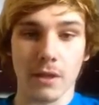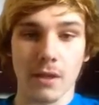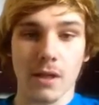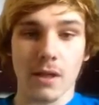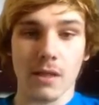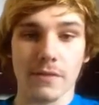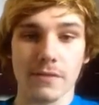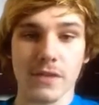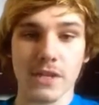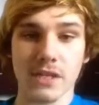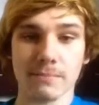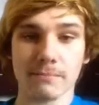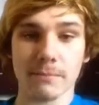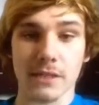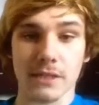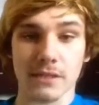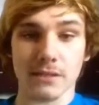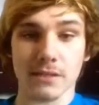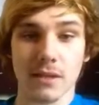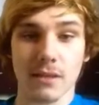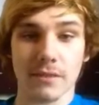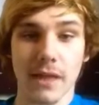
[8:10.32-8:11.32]
This
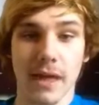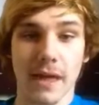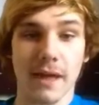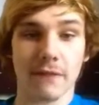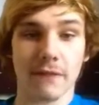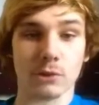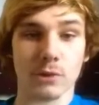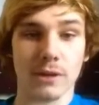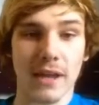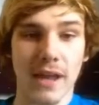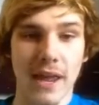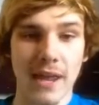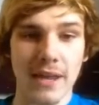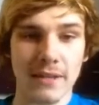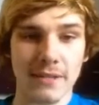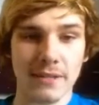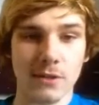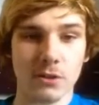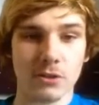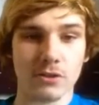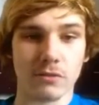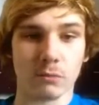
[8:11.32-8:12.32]
means that after 8
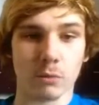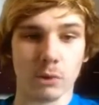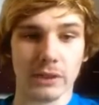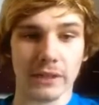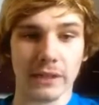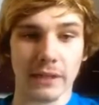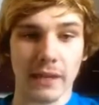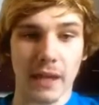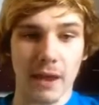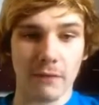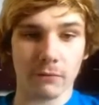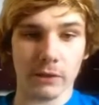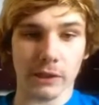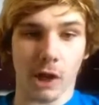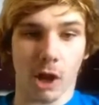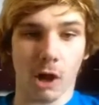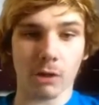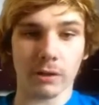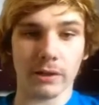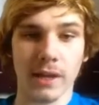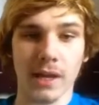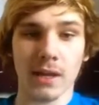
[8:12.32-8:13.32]
years of working every
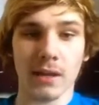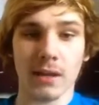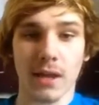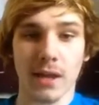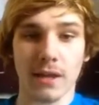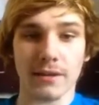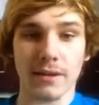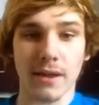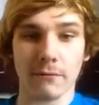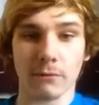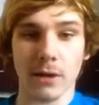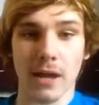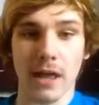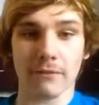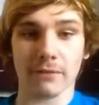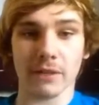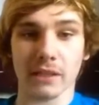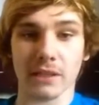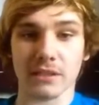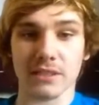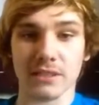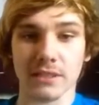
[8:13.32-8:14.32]
holiday and never
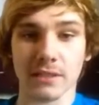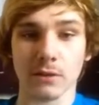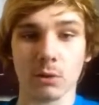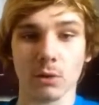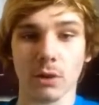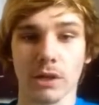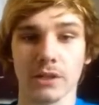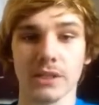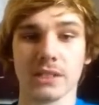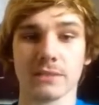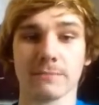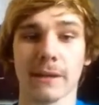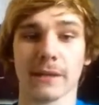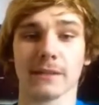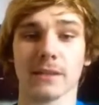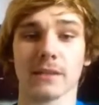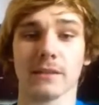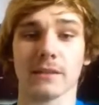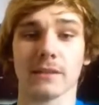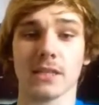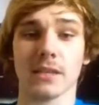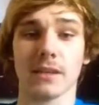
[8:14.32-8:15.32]
having a single unexpected
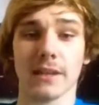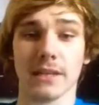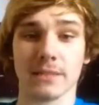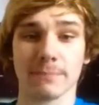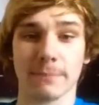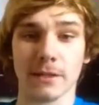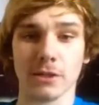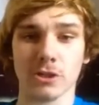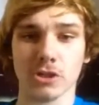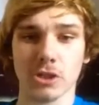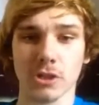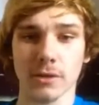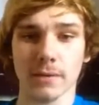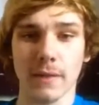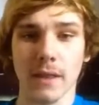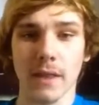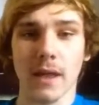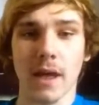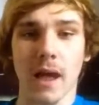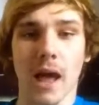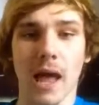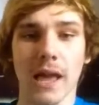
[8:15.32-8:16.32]
expenditure,
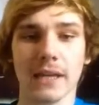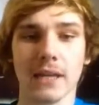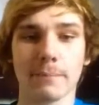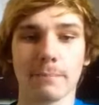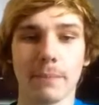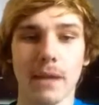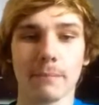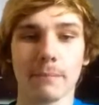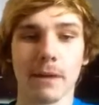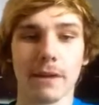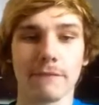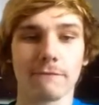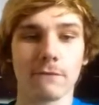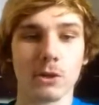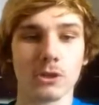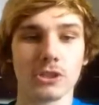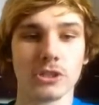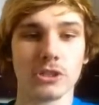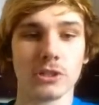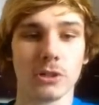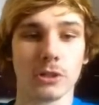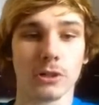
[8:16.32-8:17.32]
I could pay my
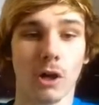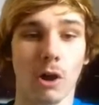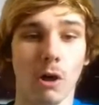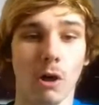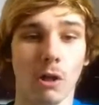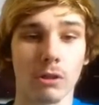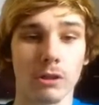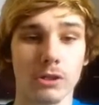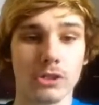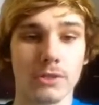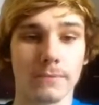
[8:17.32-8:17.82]
first year of college.